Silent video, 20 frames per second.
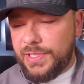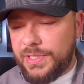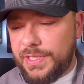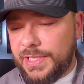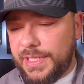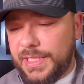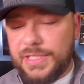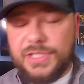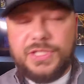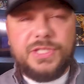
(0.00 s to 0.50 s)
good
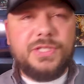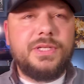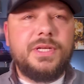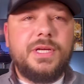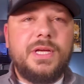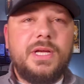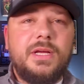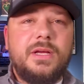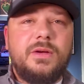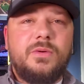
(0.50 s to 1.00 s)
condition.
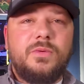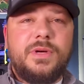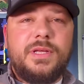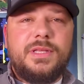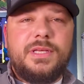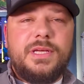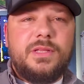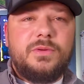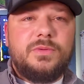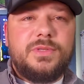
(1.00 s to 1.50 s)
One
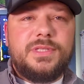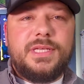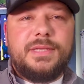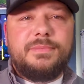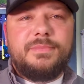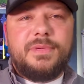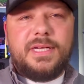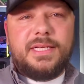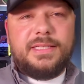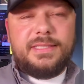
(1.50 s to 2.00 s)
of the other ones I
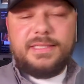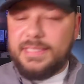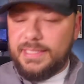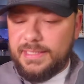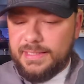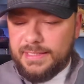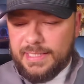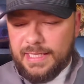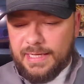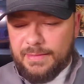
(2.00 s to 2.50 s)
bought
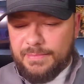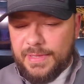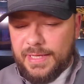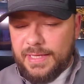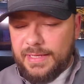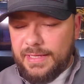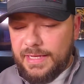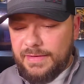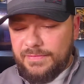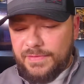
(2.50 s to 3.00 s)
didn't come
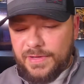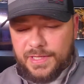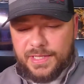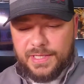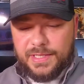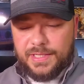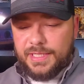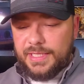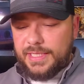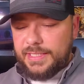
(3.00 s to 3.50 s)
in very
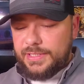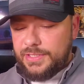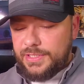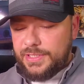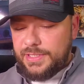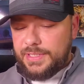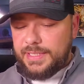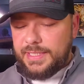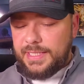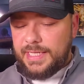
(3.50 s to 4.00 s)
good
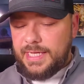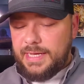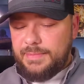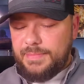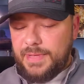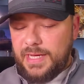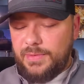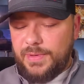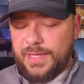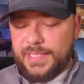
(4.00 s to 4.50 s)
condition.
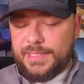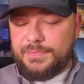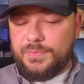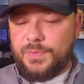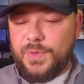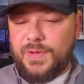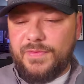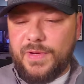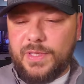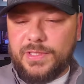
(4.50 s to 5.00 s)
Anyways,
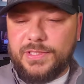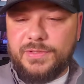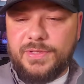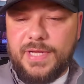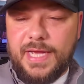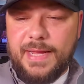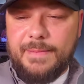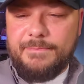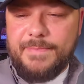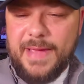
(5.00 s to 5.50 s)
we've also
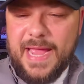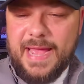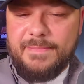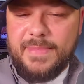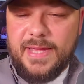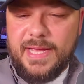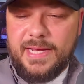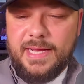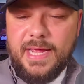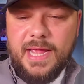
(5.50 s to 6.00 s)
got
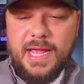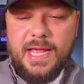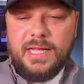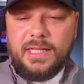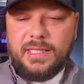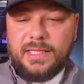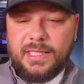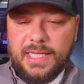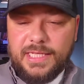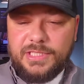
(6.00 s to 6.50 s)
Batman
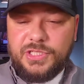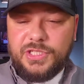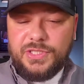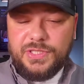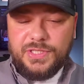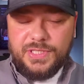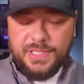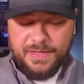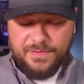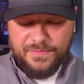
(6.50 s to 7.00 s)

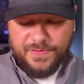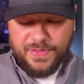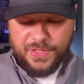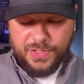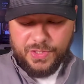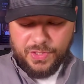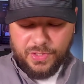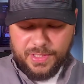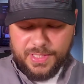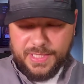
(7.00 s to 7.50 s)
Legends of the
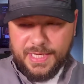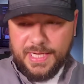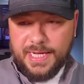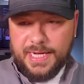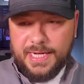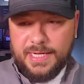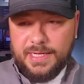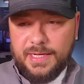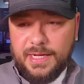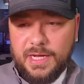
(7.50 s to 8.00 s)
Dark
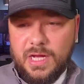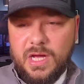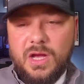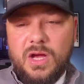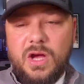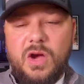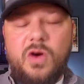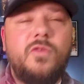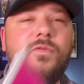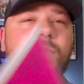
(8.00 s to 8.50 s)
Knight.
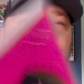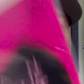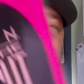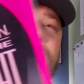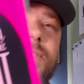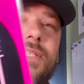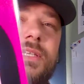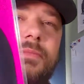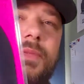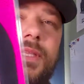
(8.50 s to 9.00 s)
Hopefully
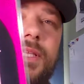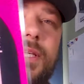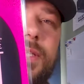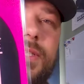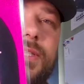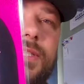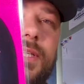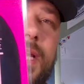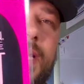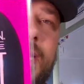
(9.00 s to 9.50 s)
some of
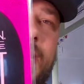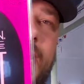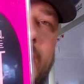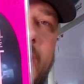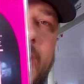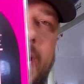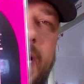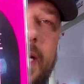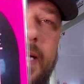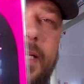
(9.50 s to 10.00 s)
these like
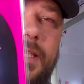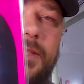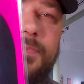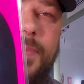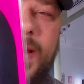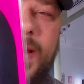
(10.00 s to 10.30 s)
80s